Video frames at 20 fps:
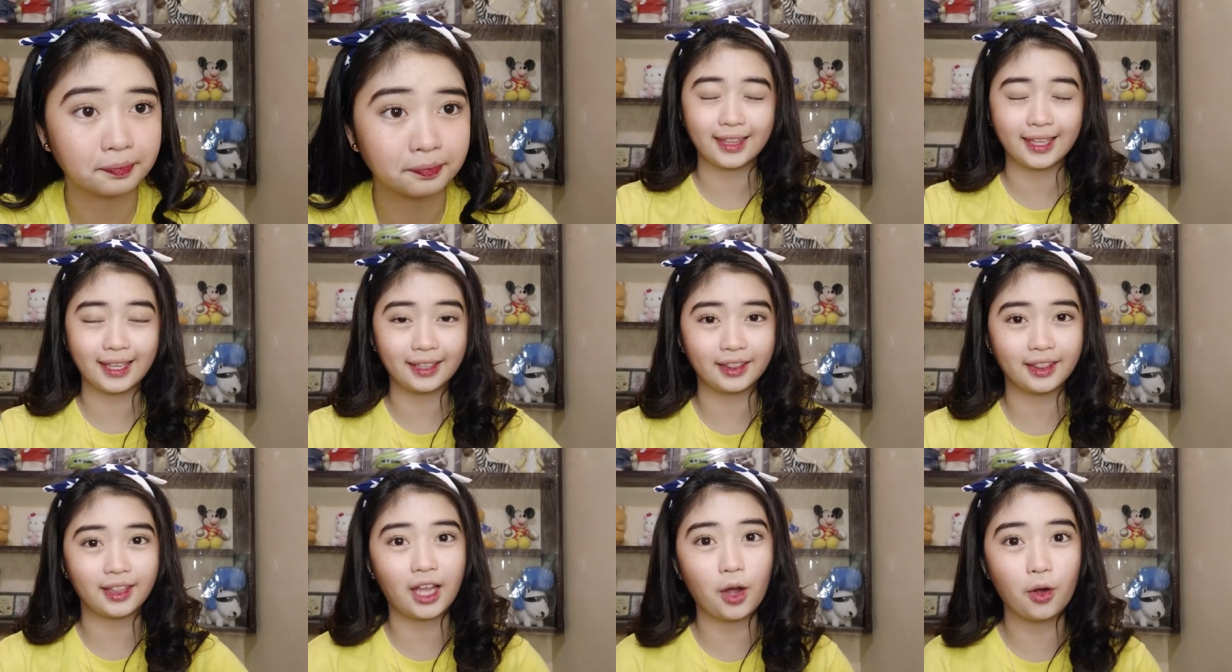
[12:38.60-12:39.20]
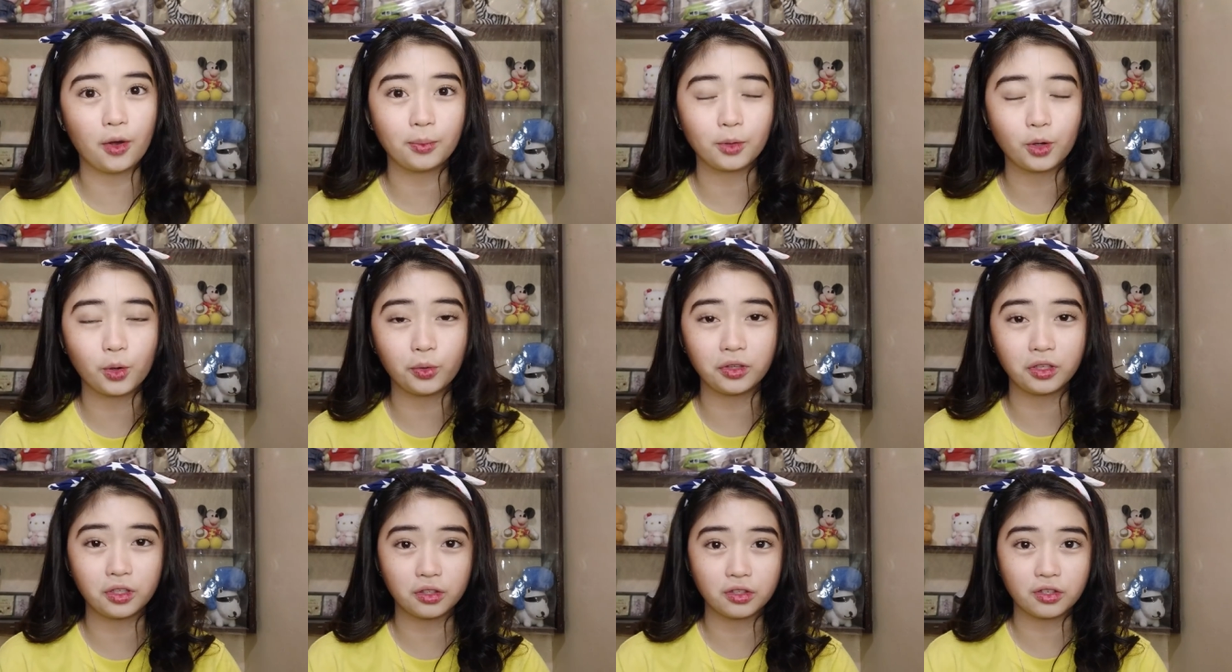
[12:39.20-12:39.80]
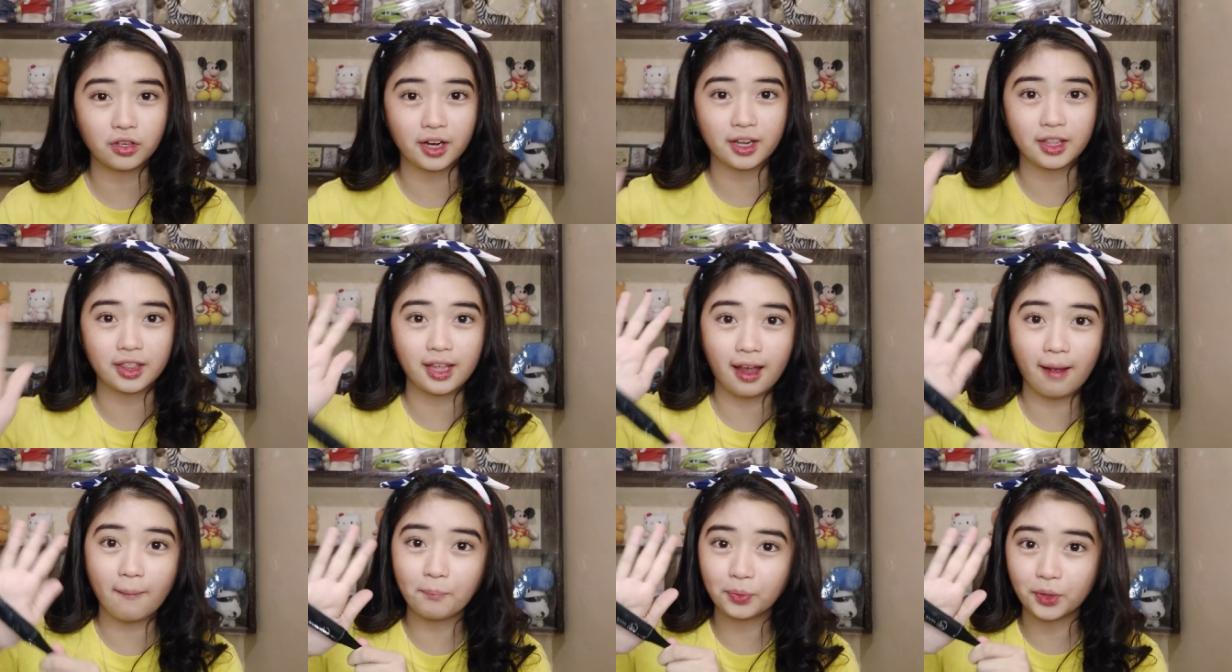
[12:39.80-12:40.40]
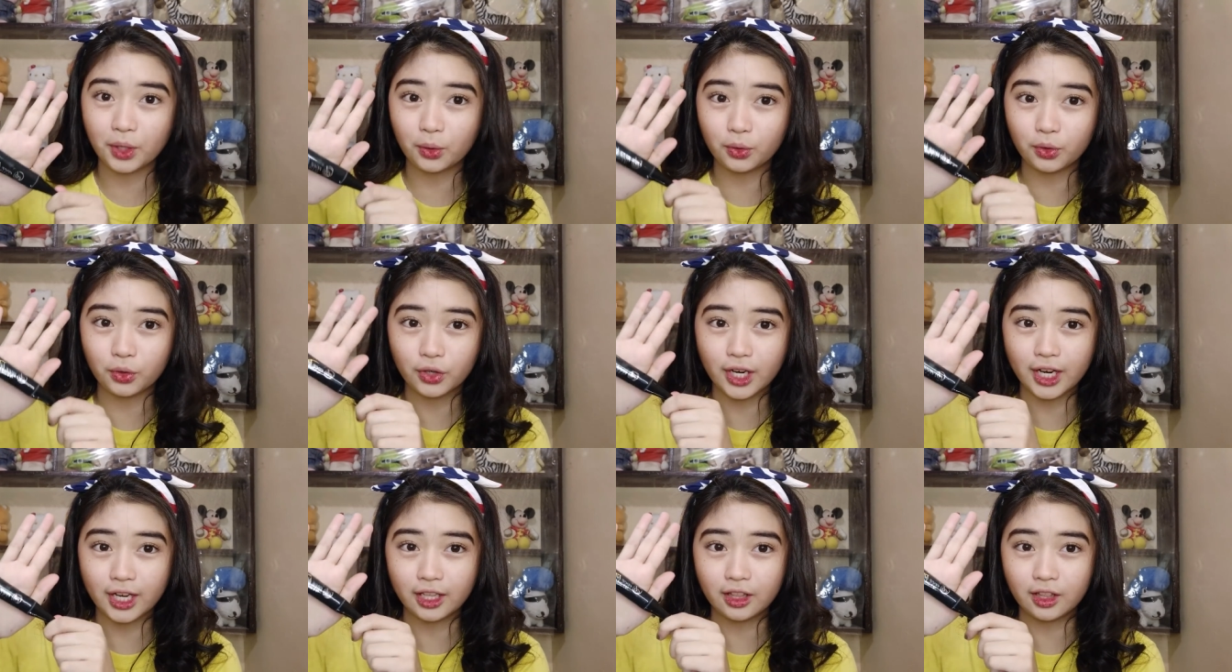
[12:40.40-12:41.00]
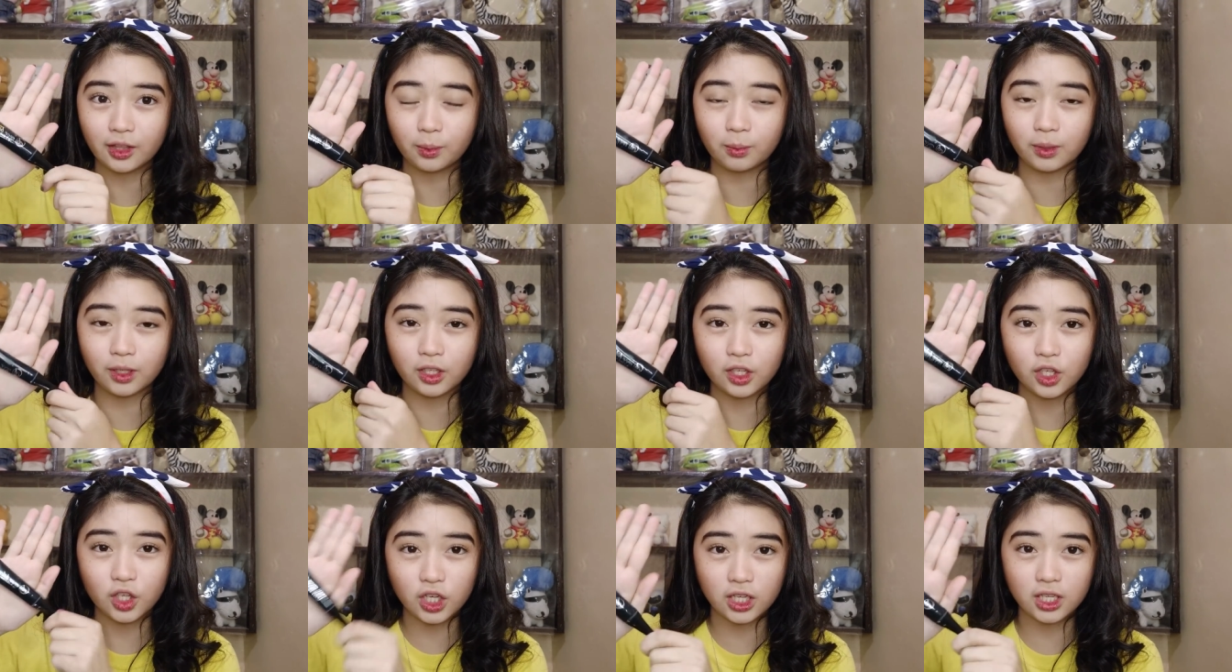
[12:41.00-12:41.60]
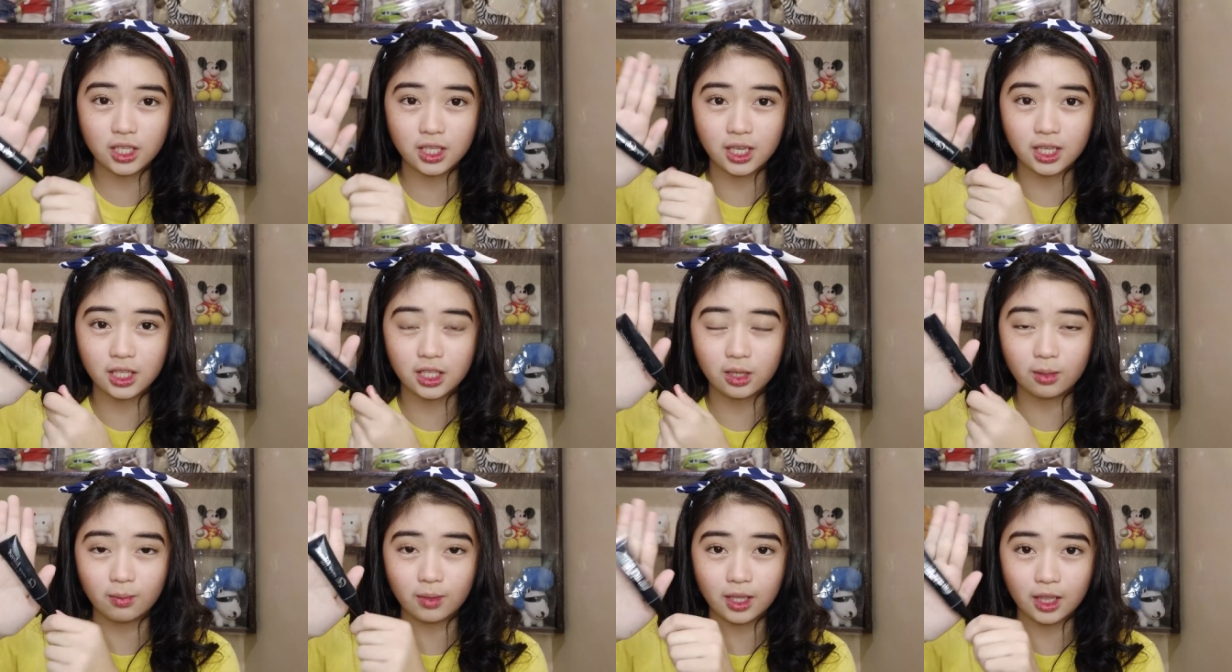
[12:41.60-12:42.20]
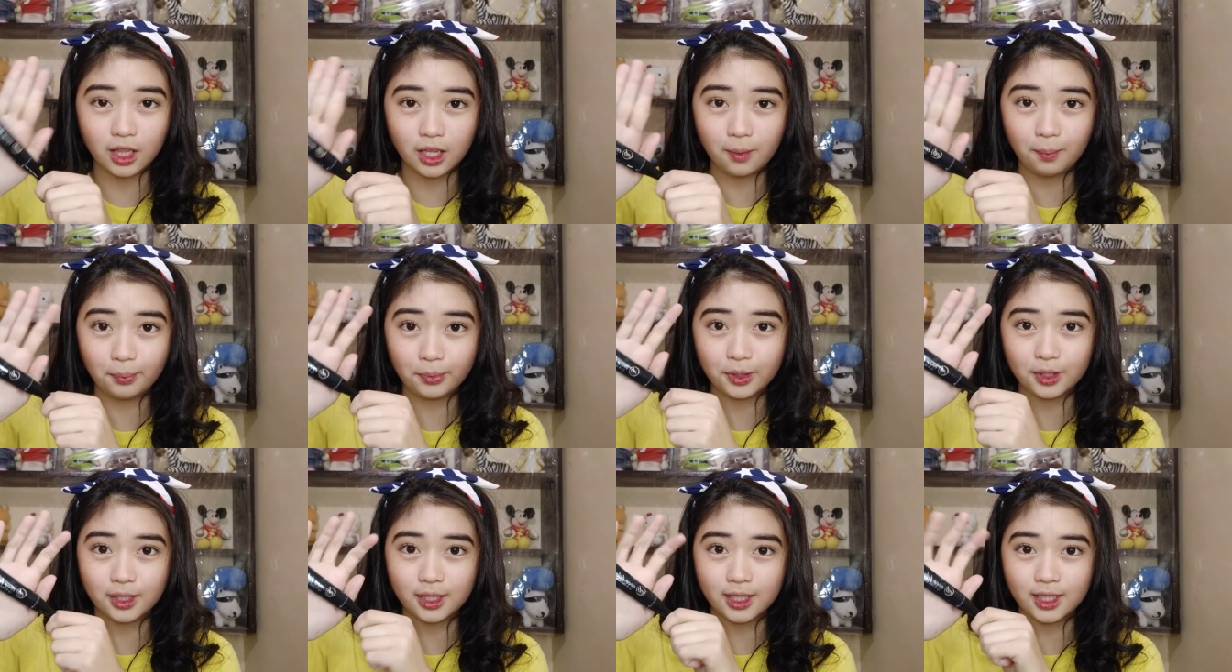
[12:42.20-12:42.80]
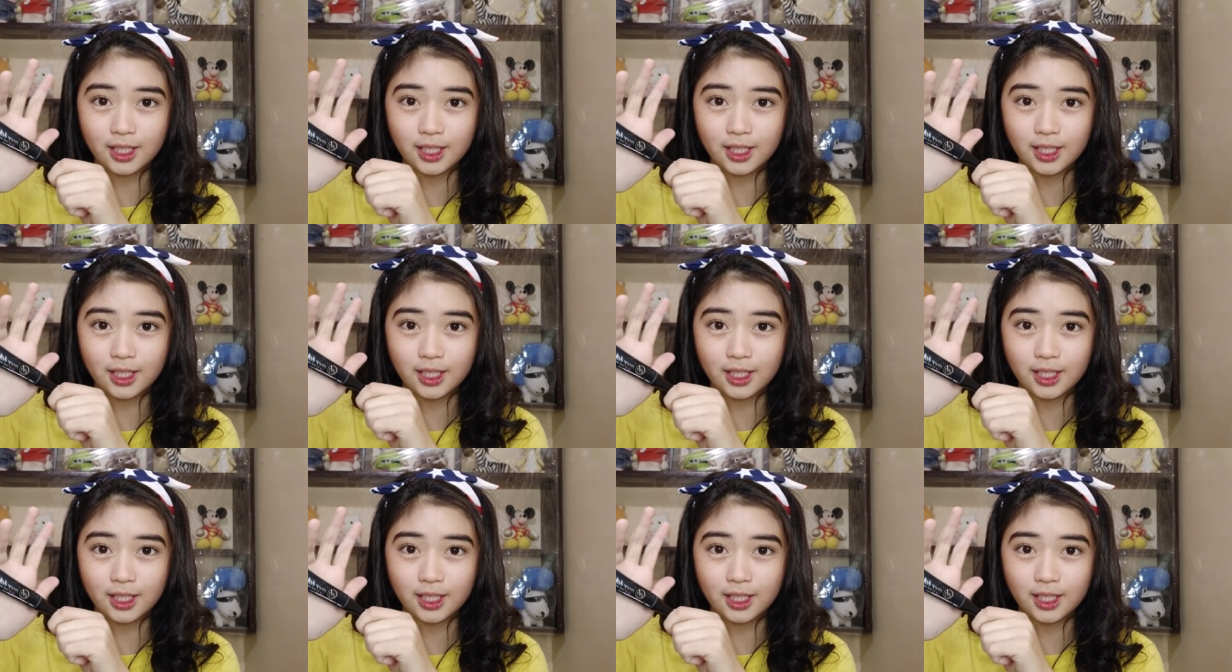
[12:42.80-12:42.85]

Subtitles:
Then now I'm going to try the Uptown Red to my cheeks and to my lips.